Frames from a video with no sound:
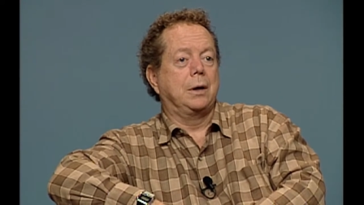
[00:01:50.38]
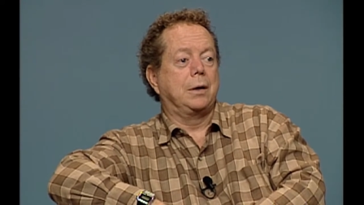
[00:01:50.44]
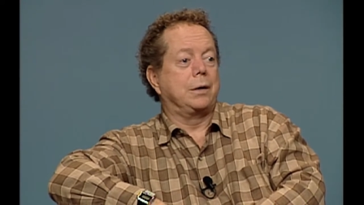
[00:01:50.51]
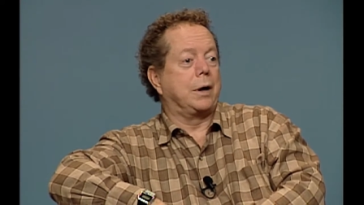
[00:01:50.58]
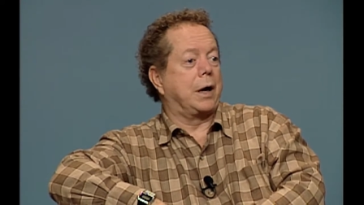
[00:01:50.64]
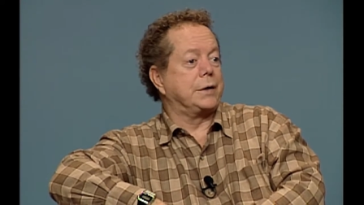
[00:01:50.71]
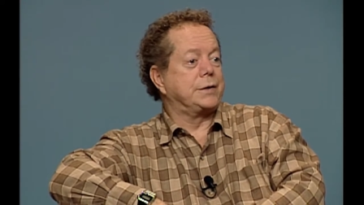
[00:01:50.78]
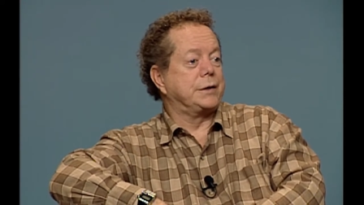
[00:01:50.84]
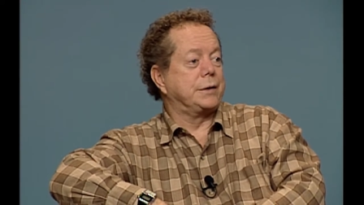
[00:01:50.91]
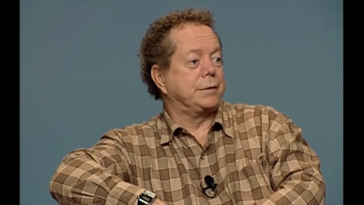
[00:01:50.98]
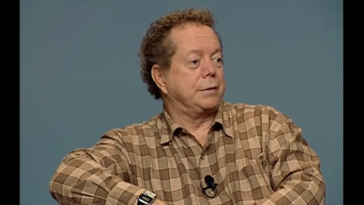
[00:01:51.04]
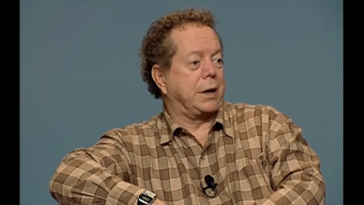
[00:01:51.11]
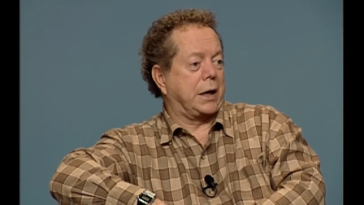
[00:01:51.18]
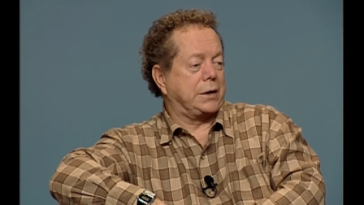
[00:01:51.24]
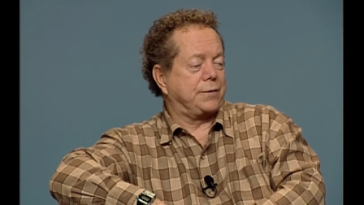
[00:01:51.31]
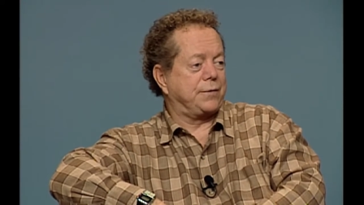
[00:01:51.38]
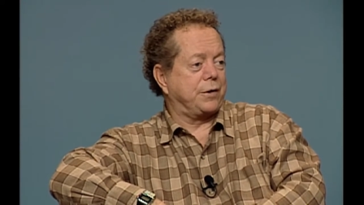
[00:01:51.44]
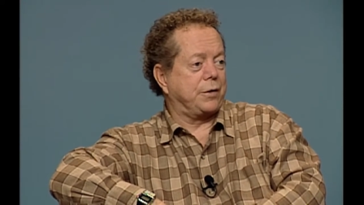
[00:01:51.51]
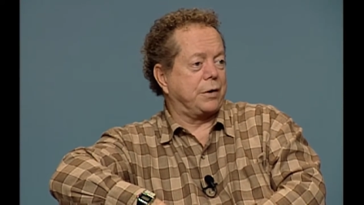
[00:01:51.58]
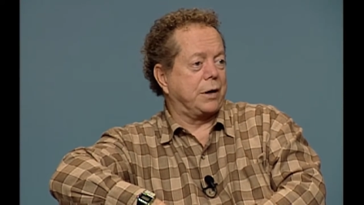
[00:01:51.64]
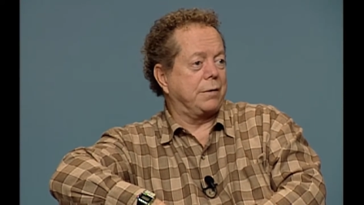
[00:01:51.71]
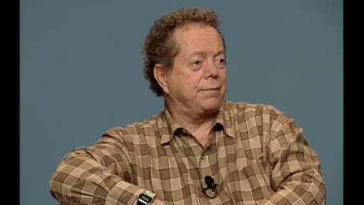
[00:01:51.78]
God said, That's
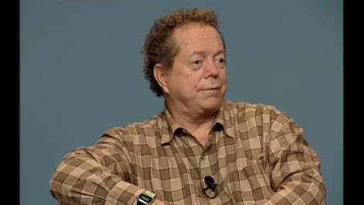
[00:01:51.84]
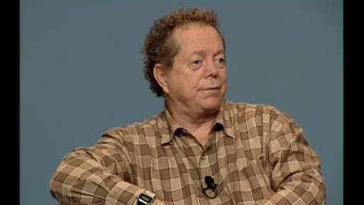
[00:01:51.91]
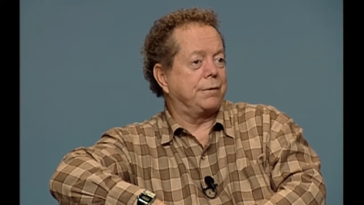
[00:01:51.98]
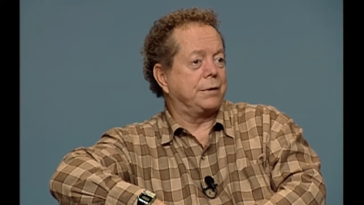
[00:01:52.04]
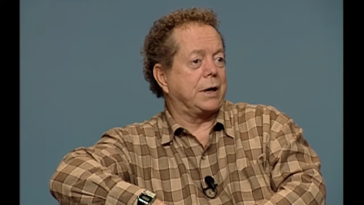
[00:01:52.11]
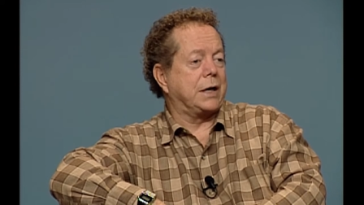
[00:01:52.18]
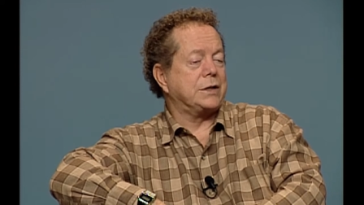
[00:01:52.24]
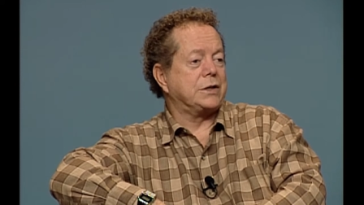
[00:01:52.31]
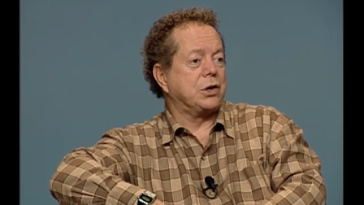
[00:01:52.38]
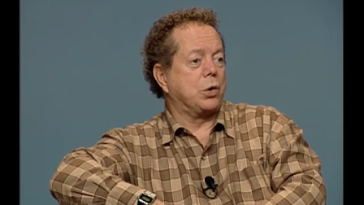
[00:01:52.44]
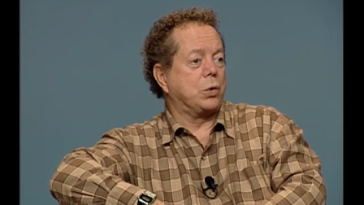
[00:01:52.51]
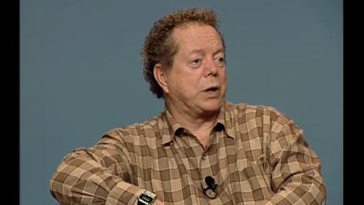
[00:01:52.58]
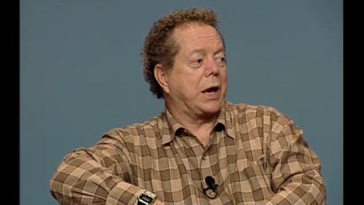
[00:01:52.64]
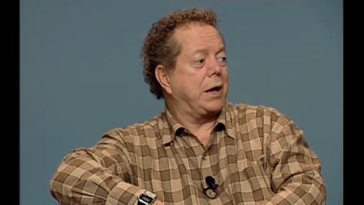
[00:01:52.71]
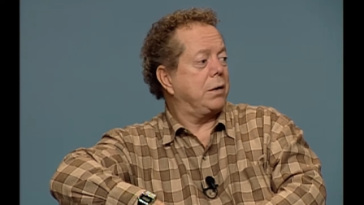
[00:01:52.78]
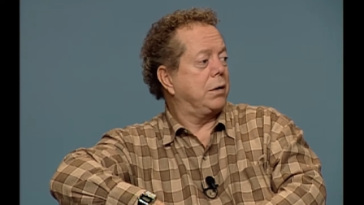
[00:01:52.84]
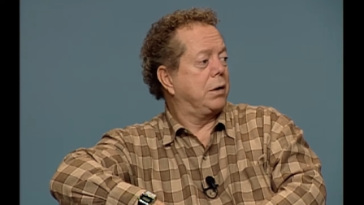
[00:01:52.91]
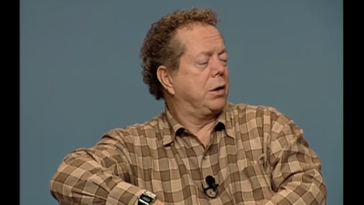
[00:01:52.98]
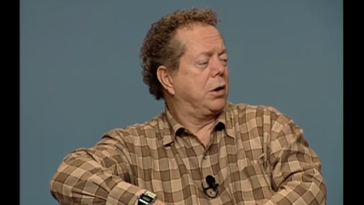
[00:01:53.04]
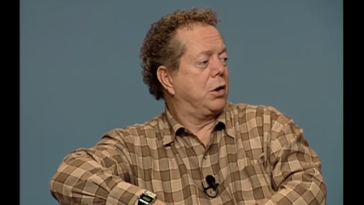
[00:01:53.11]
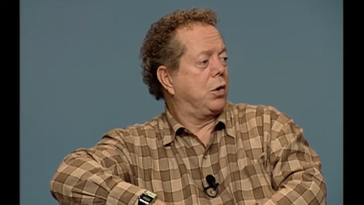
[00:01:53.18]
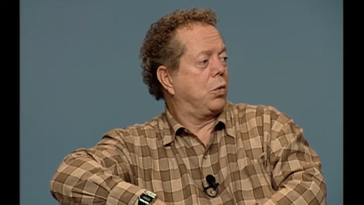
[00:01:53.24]
fair enough. The guy said, Okay,
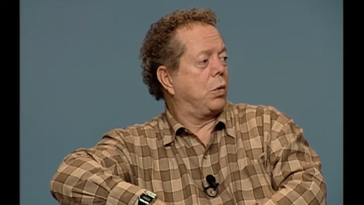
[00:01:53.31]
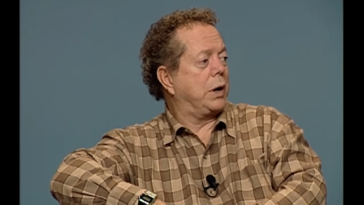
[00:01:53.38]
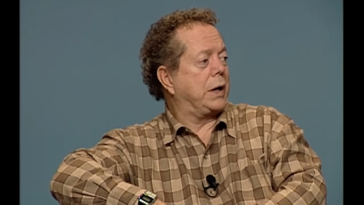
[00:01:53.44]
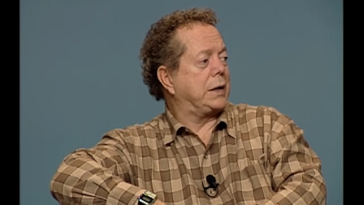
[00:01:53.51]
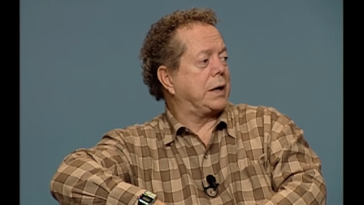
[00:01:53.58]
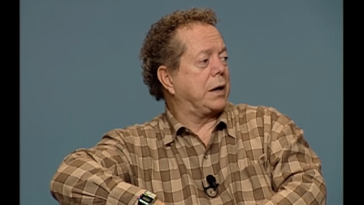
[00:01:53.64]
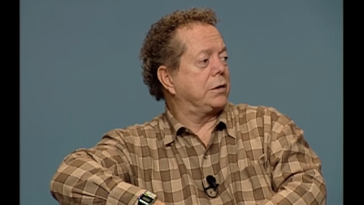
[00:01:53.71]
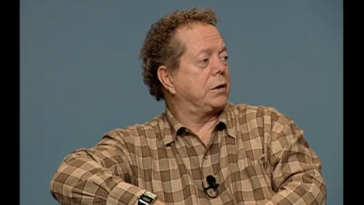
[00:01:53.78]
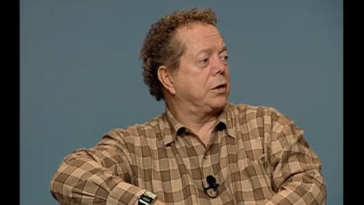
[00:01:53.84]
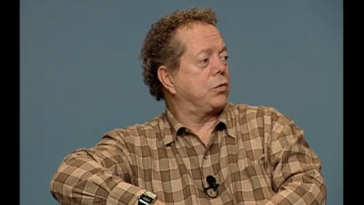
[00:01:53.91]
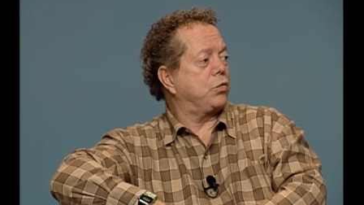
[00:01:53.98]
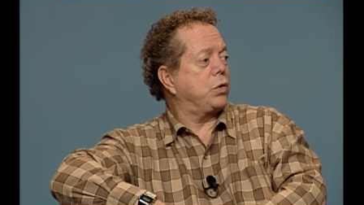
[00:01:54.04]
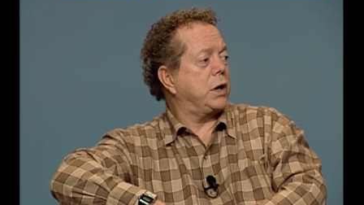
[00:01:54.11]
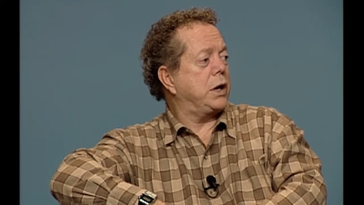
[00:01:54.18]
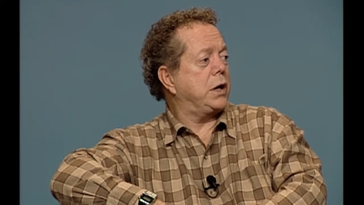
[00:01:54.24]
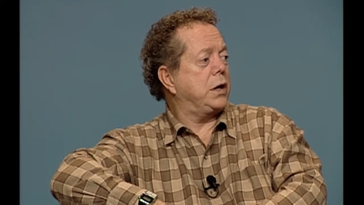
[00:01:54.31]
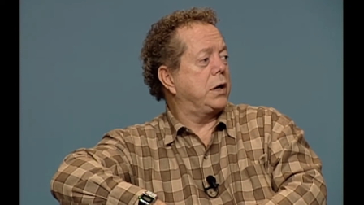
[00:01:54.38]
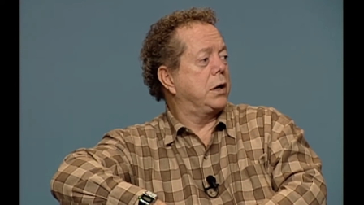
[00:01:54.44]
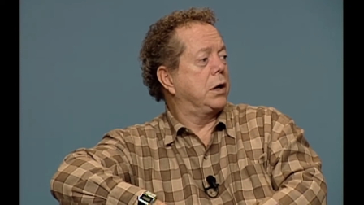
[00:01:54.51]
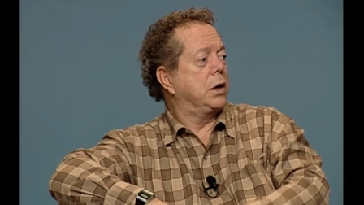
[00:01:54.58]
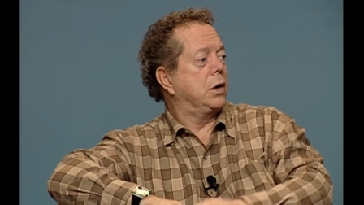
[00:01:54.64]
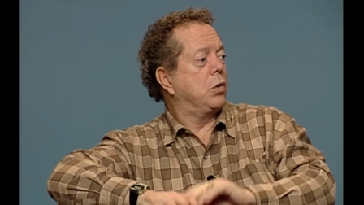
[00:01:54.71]
when I count to three,
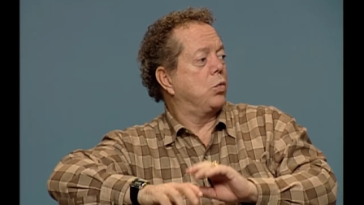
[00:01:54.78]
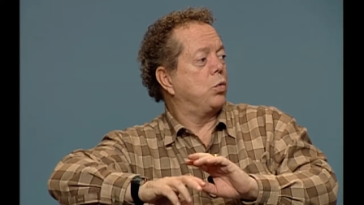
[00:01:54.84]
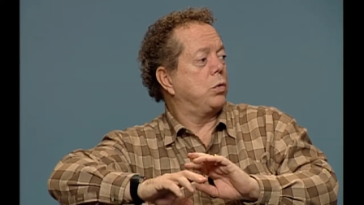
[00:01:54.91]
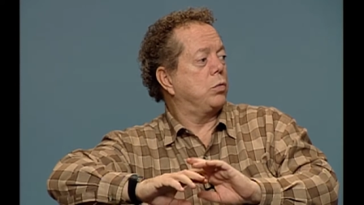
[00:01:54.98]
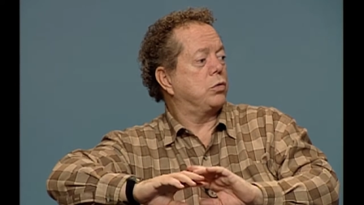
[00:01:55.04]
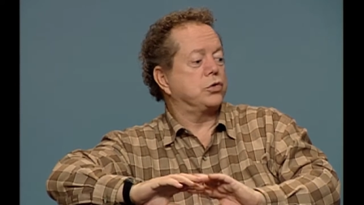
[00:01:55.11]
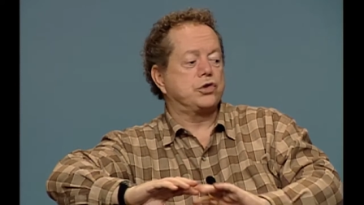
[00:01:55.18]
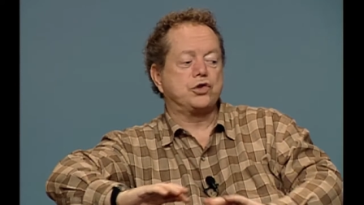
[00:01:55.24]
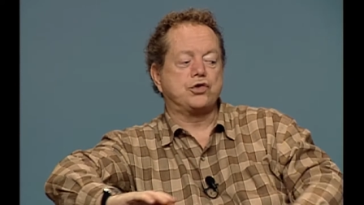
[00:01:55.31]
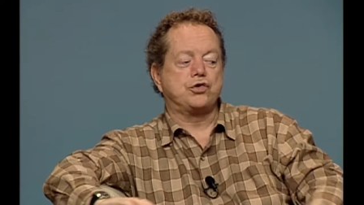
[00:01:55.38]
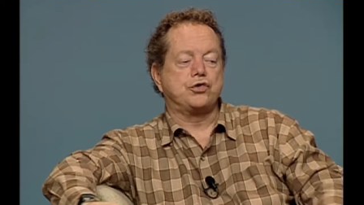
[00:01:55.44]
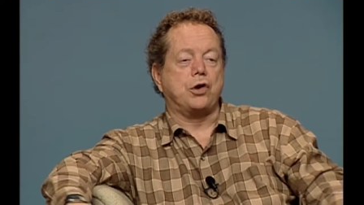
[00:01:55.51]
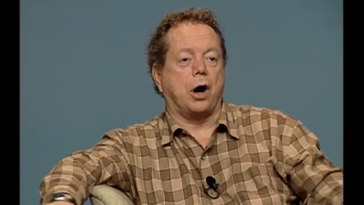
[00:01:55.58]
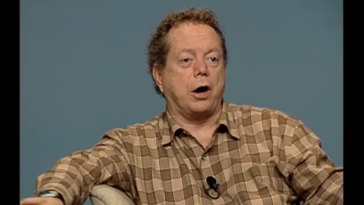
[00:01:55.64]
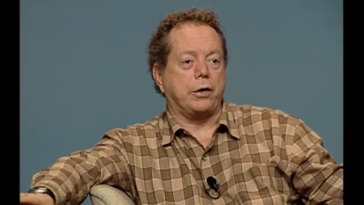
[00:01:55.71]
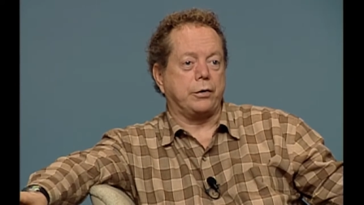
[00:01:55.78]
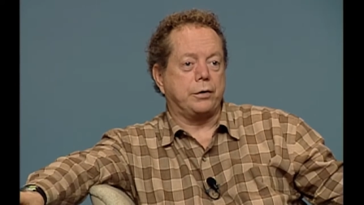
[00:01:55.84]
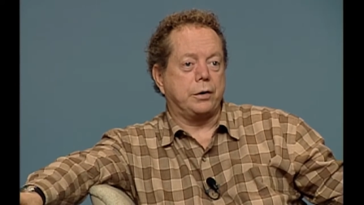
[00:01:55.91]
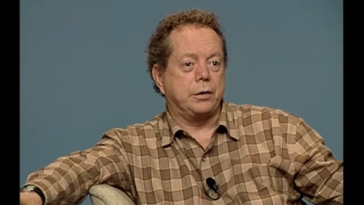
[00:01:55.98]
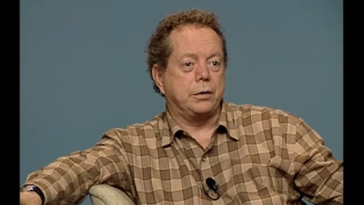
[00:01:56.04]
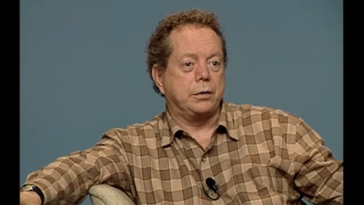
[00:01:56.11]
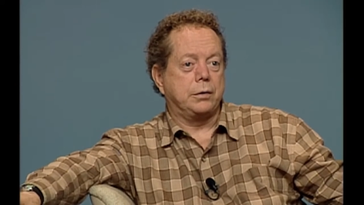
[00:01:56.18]
we will start.